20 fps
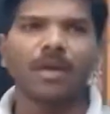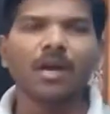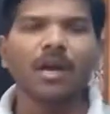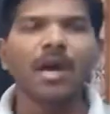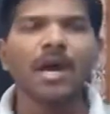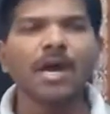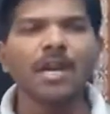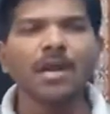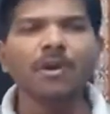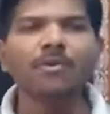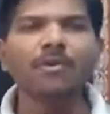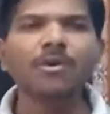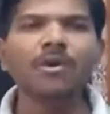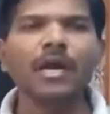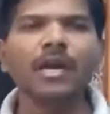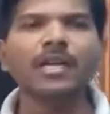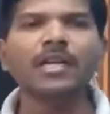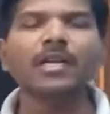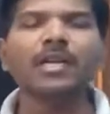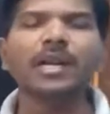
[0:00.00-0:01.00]
around
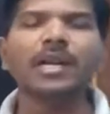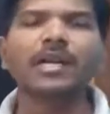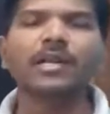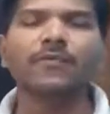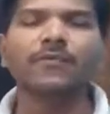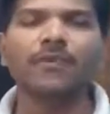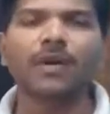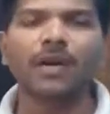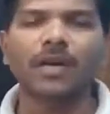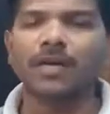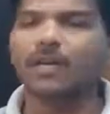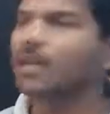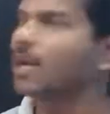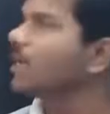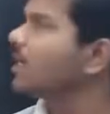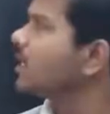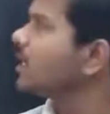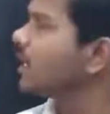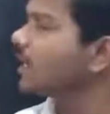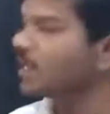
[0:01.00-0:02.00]
1995,
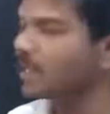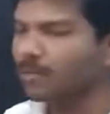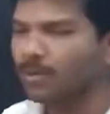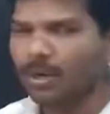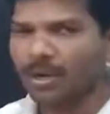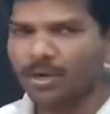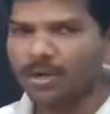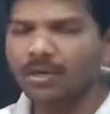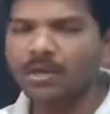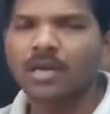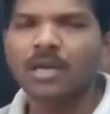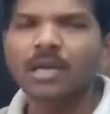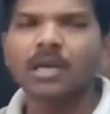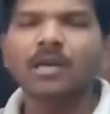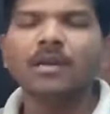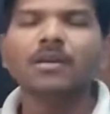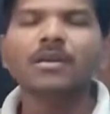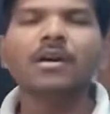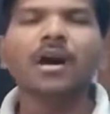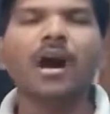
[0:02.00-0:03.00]
1991.
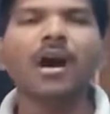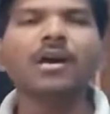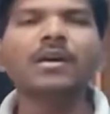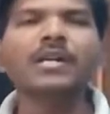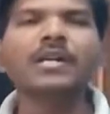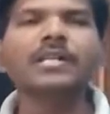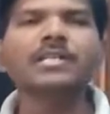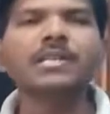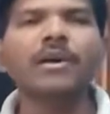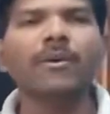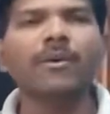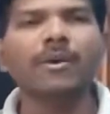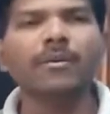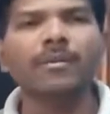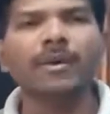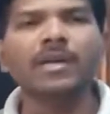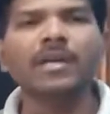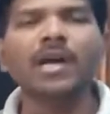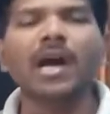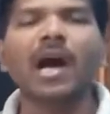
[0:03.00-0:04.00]
Congress
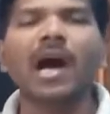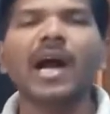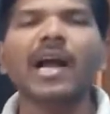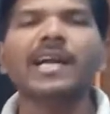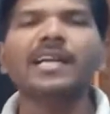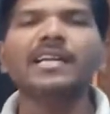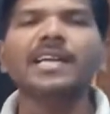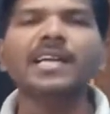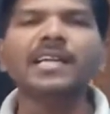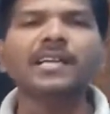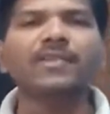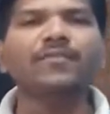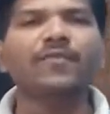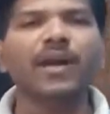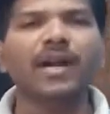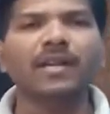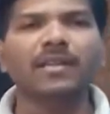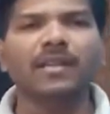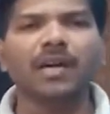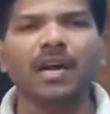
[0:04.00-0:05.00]
government
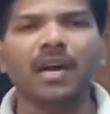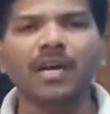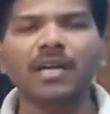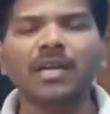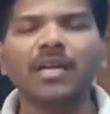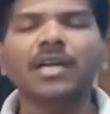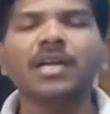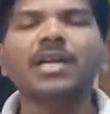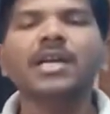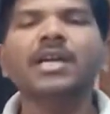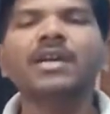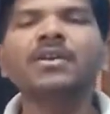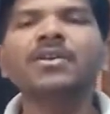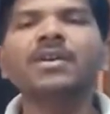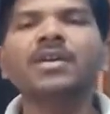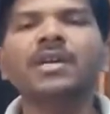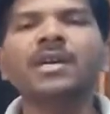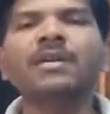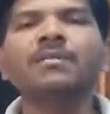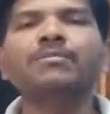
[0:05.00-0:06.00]
identified that
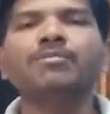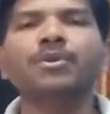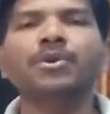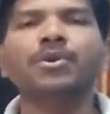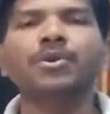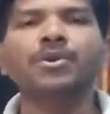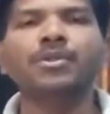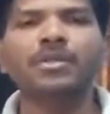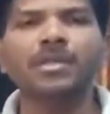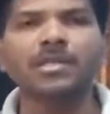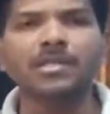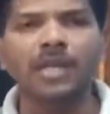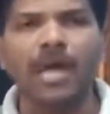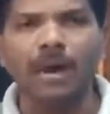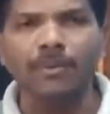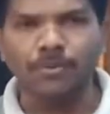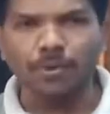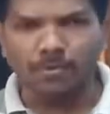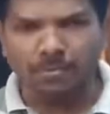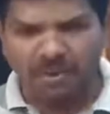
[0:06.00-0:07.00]
Indian producers
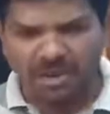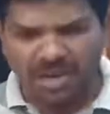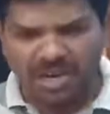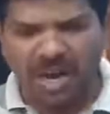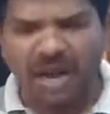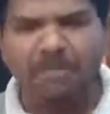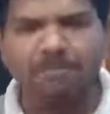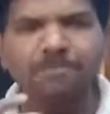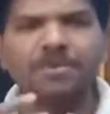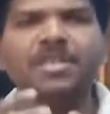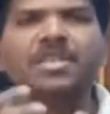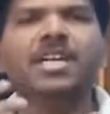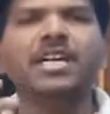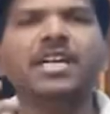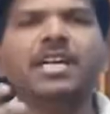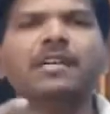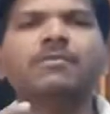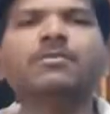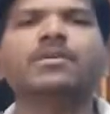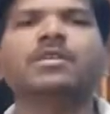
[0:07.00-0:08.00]
have to be
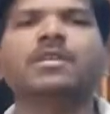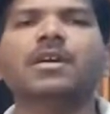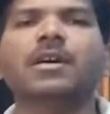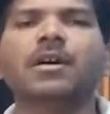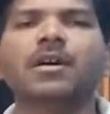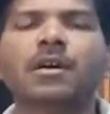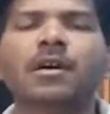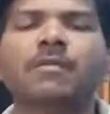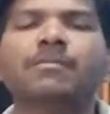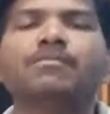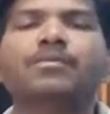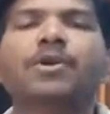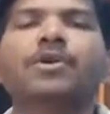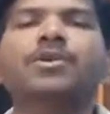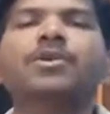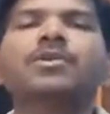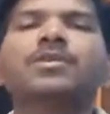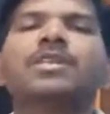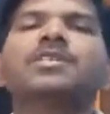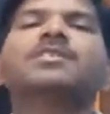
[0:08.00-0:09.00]
competed with the
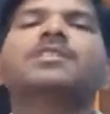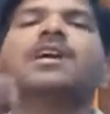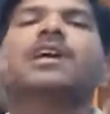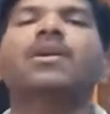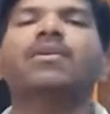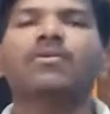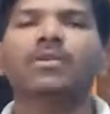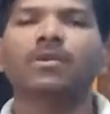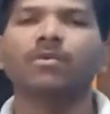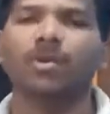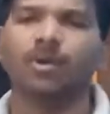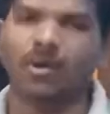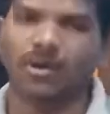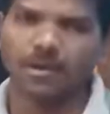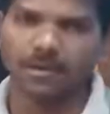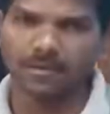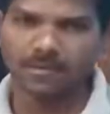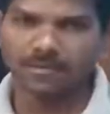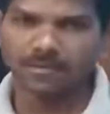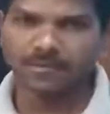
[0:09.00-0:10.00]
producers around the
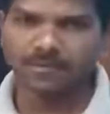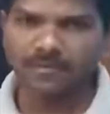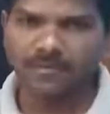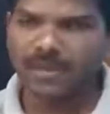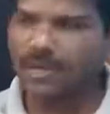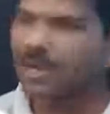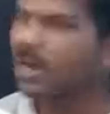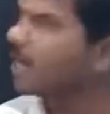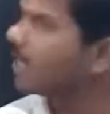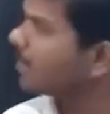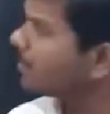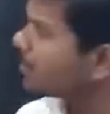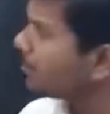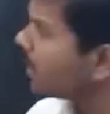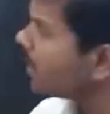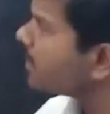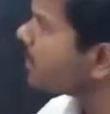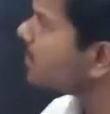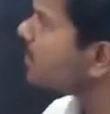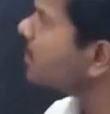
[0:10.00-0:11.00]
world. I
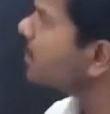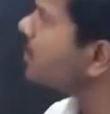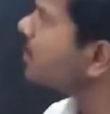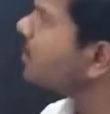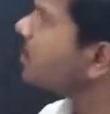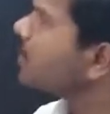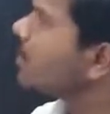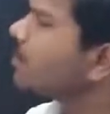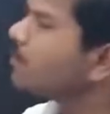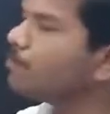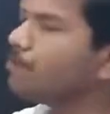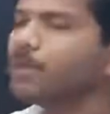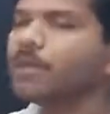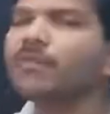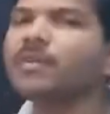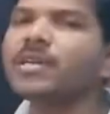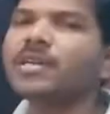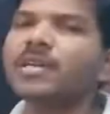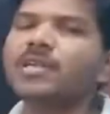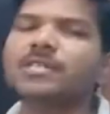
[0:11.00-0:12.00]
repeat,
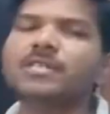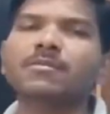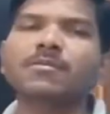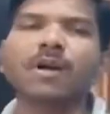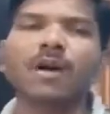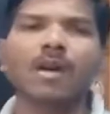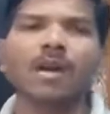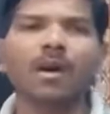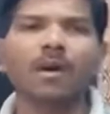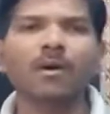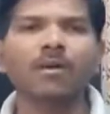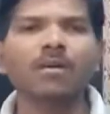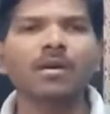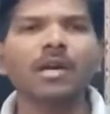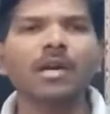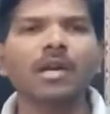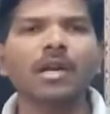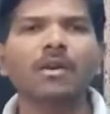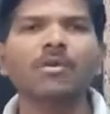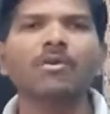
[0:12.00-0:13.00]
P.V. Narasimha Rao
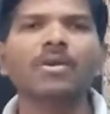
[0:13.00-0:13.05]
around